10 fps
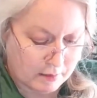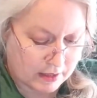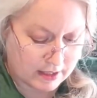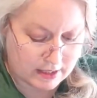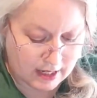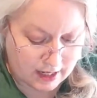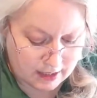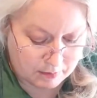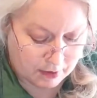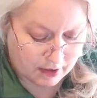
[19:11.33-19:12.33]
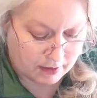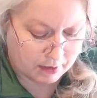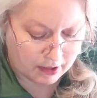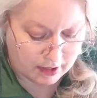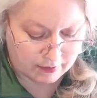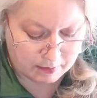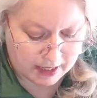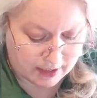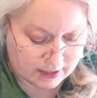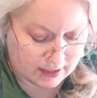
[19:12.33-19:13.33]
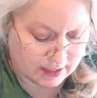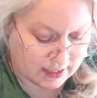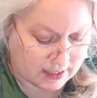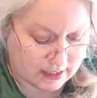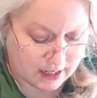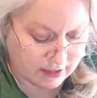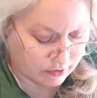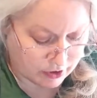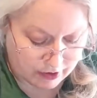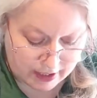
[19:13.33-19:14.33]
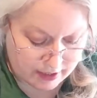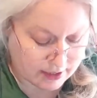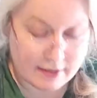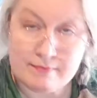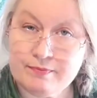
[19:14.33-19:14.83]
because that part of the bag is going to get a ton of stress.